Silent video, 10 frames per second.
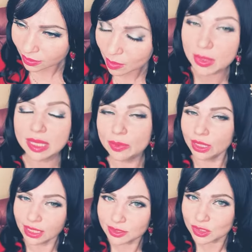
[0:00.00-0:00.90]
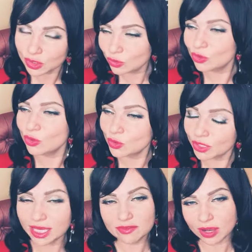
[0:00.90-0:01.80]
maybe it's you who
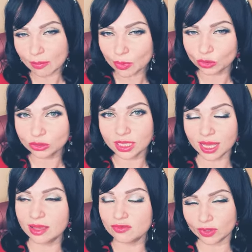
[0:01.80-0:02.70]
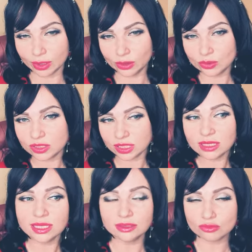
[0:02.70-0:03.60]
gave up on life and you think
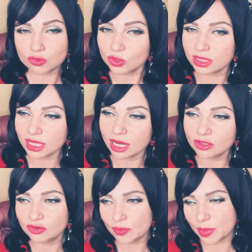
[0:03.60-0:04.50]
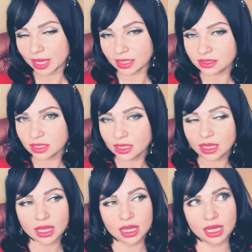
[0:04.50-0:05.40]
that rolling out of bed
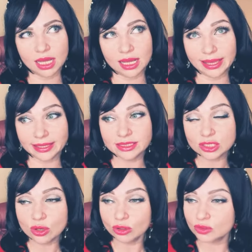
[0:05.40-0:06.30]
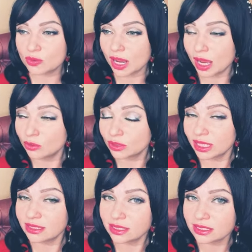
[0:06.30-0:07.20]
uh, and going around
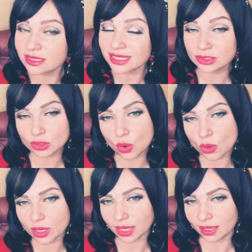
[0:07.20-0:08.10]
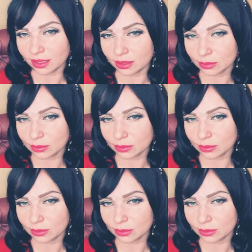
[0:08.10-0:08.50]
like this is okay.